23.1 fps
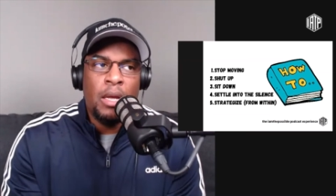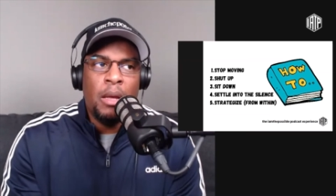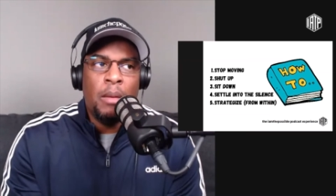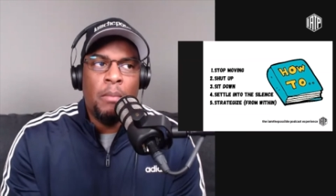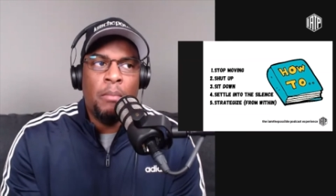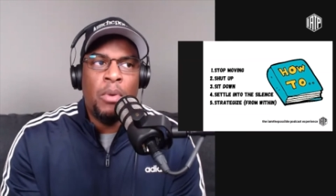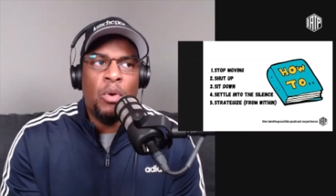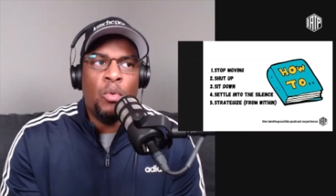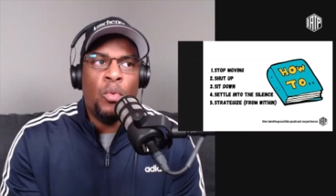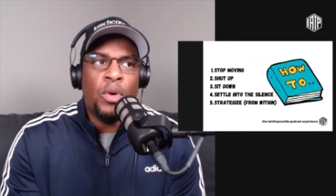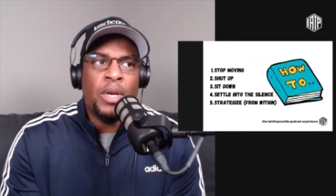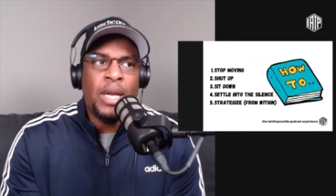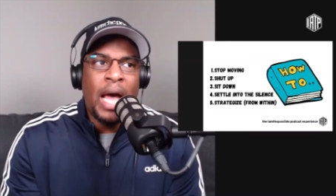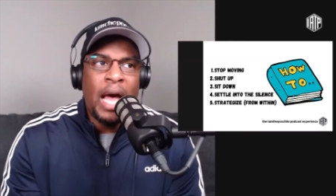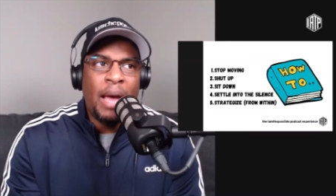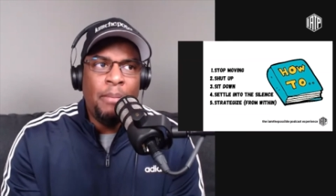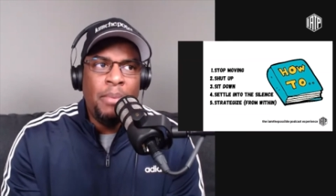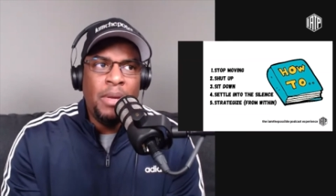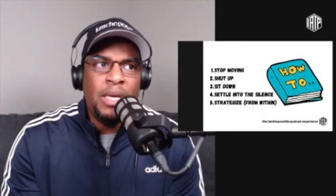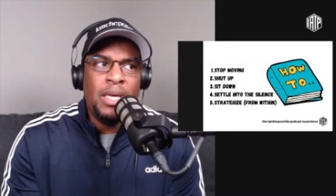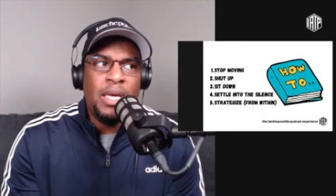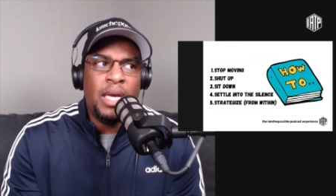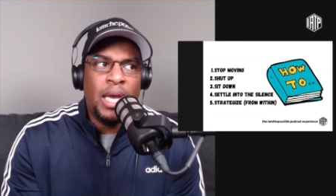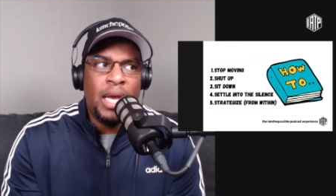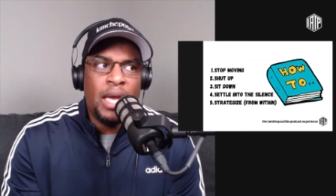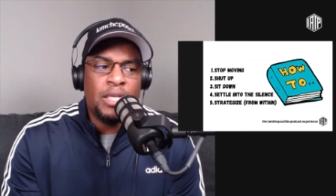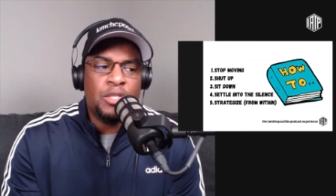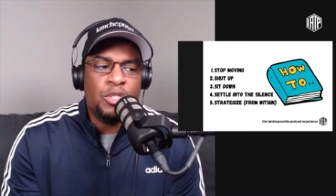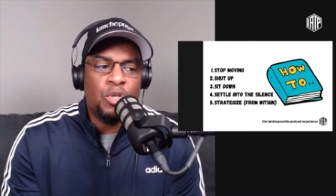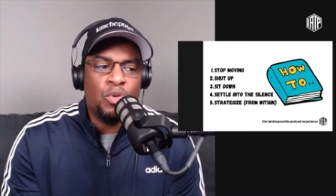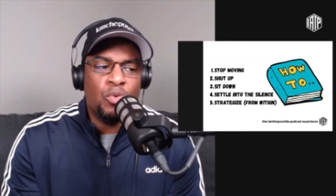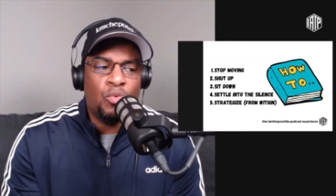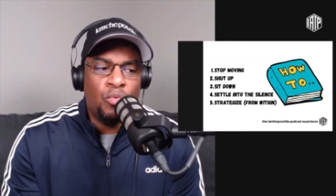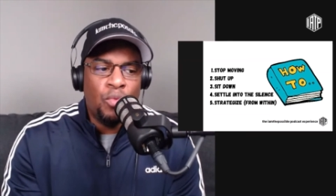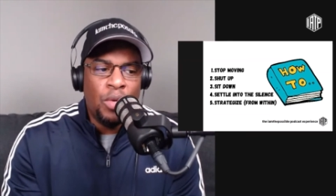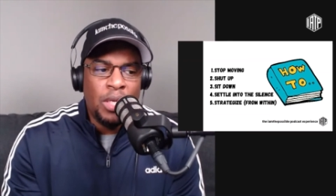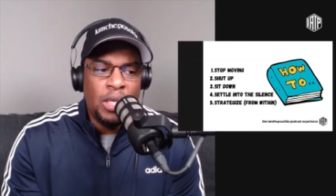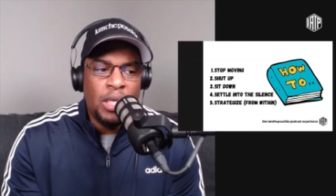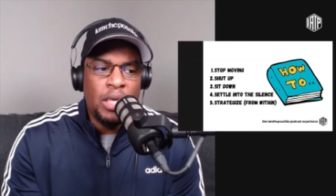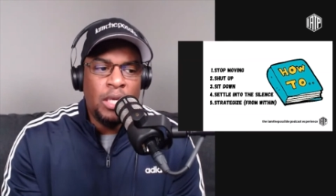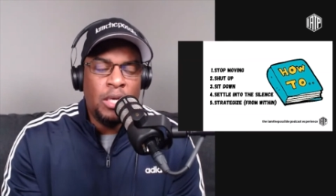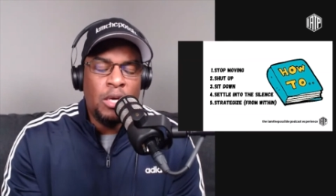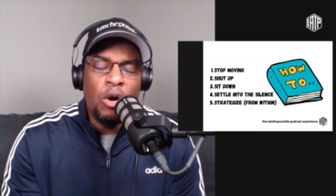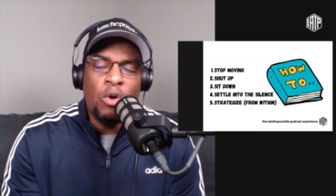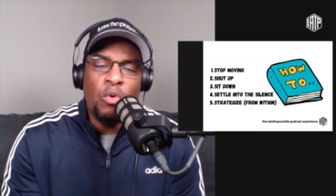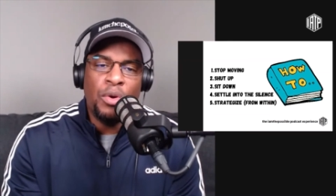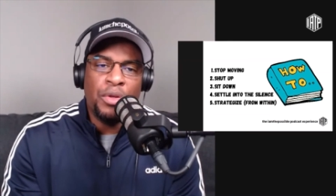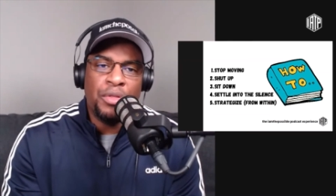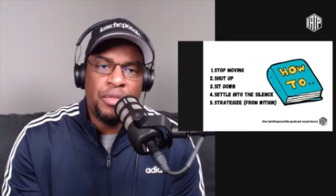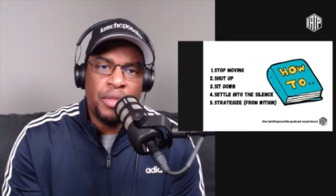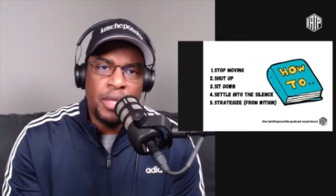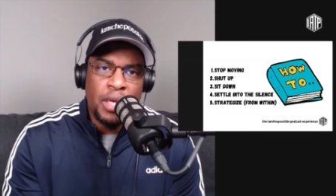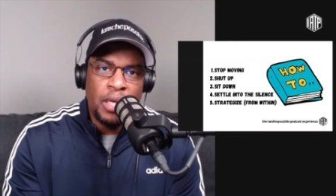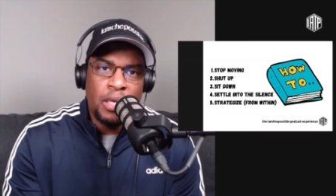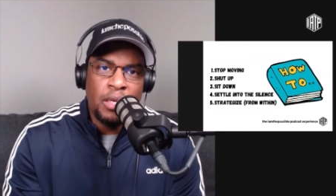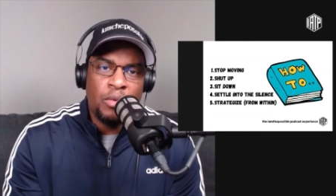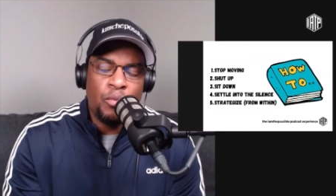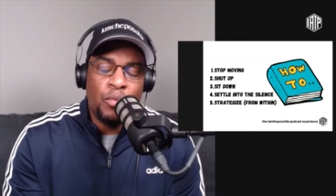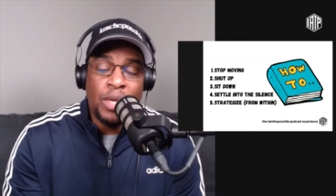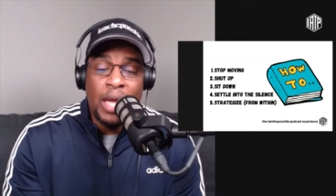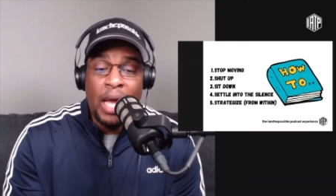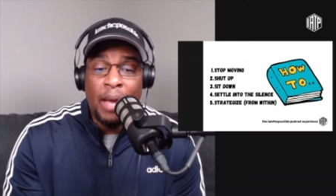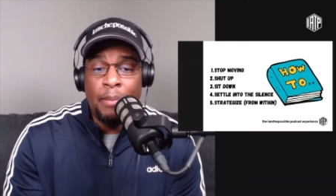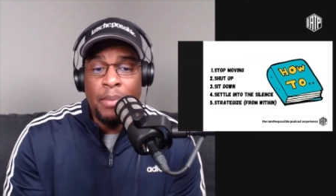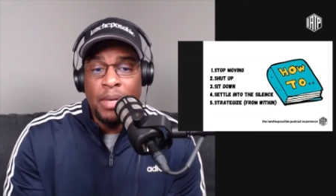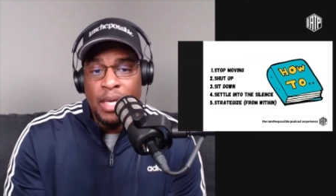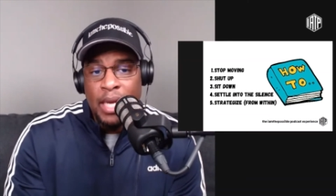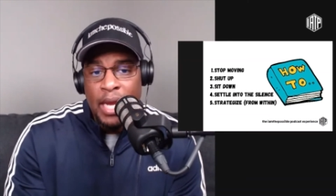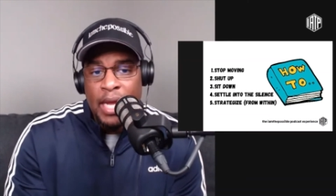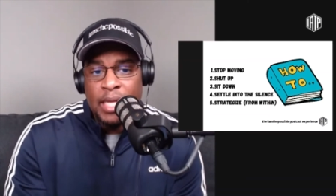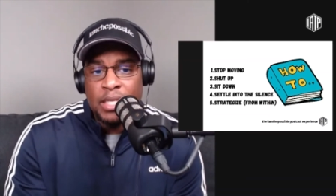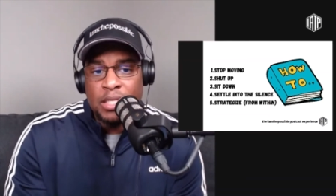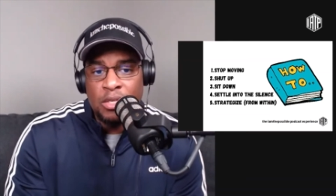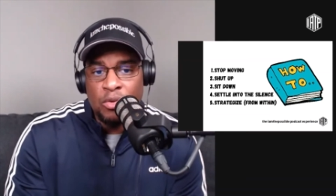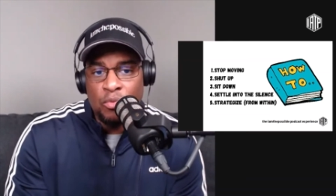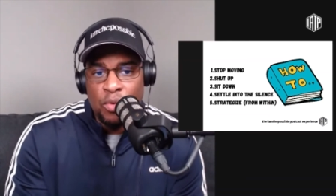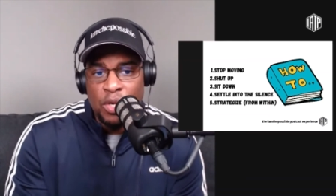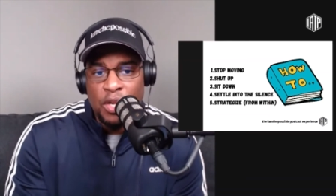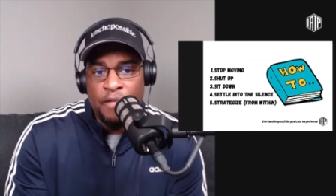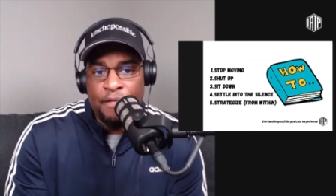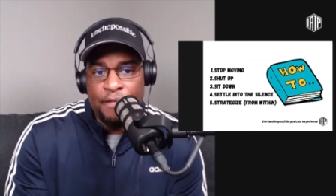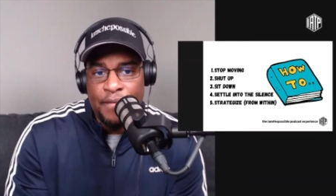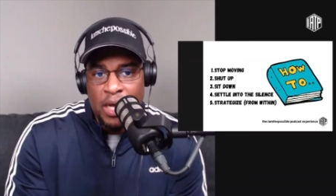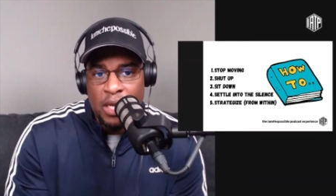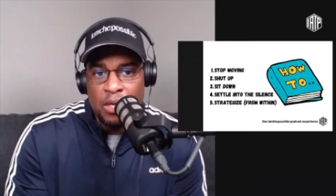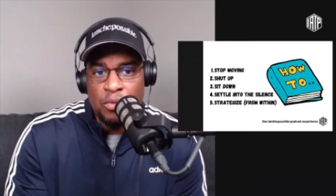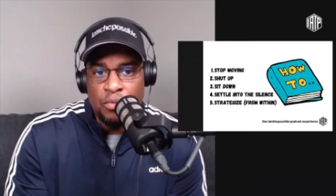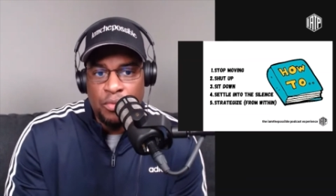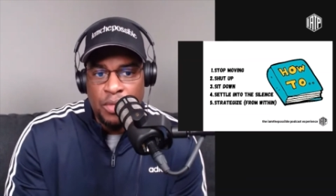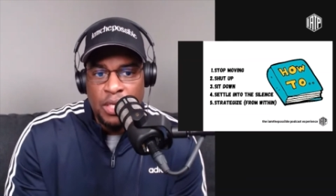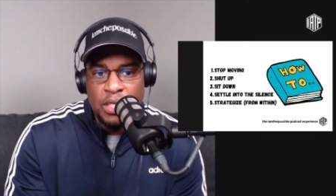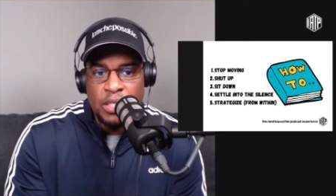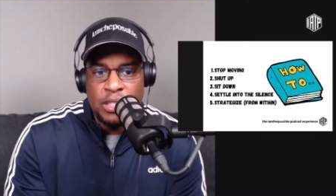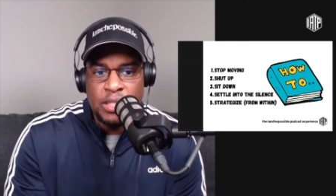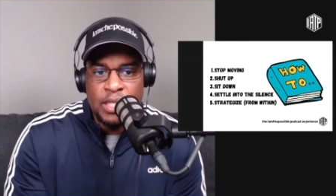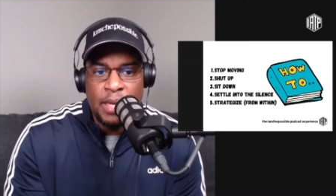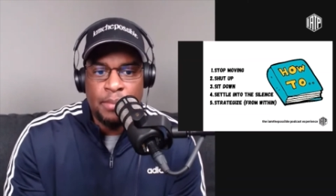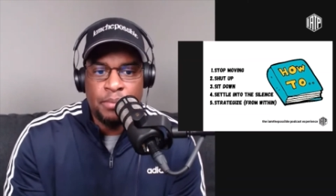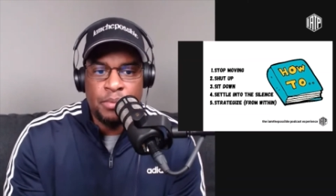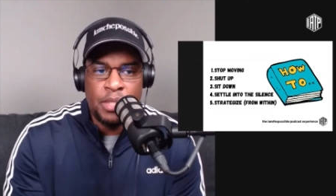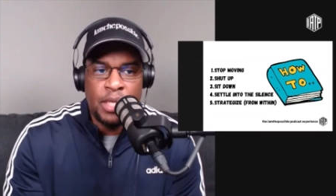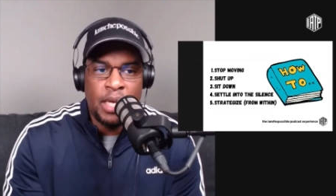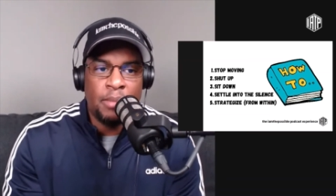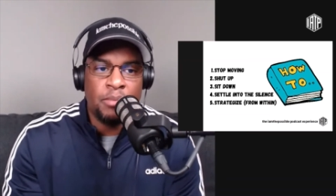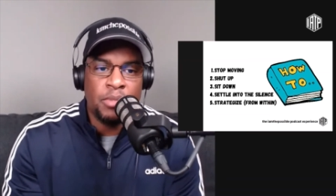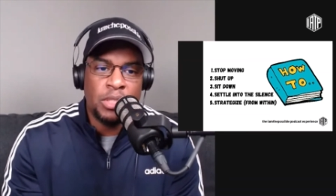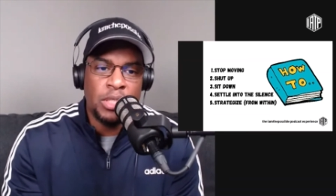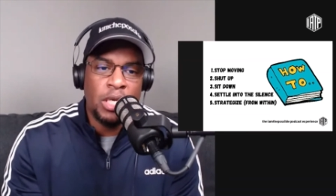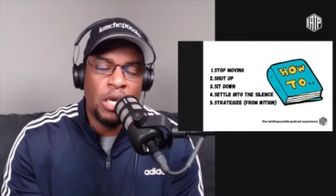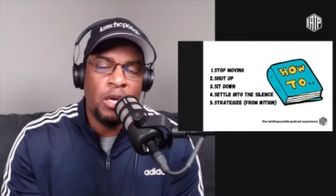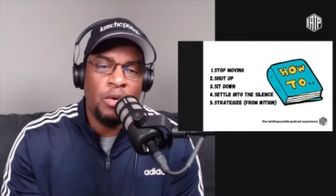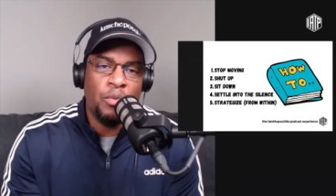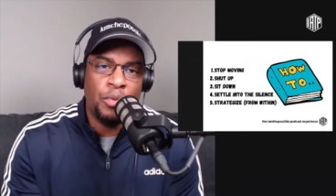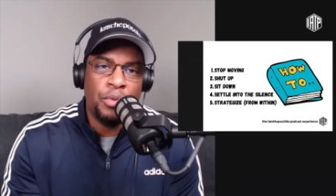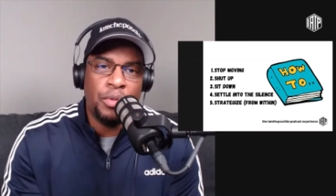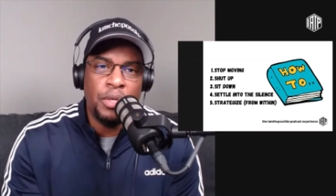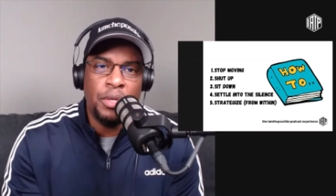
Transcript: But when I began to really go within, when I began to really follow these steps that I'm sharing with